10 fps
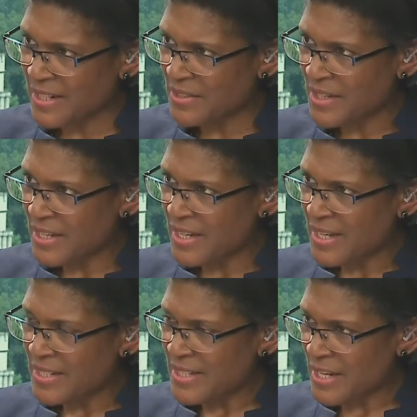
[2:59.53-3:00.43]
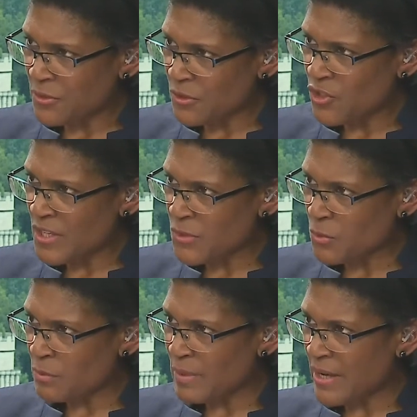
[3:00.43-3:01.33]
Now, technology is
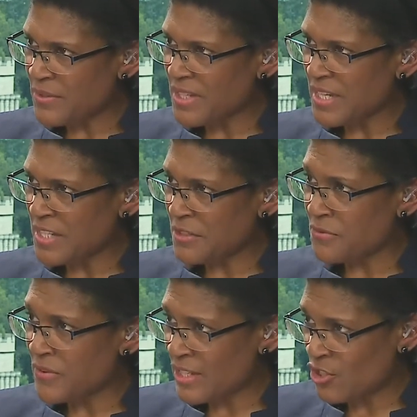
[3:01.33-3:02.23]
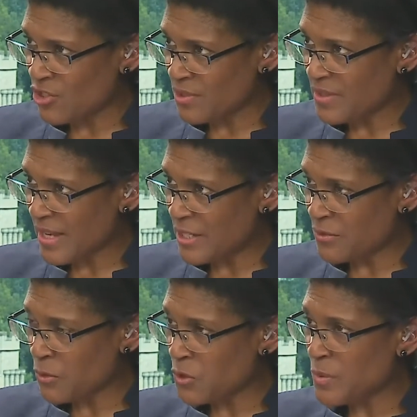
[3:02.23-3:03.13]
all about innovation, and
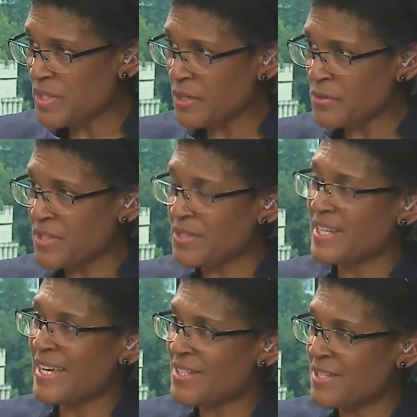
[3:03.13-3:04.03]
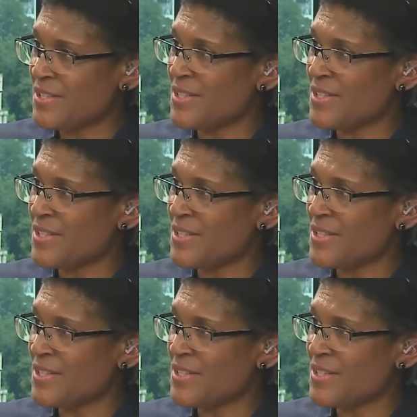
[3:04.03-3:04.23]
of course we know that it isn't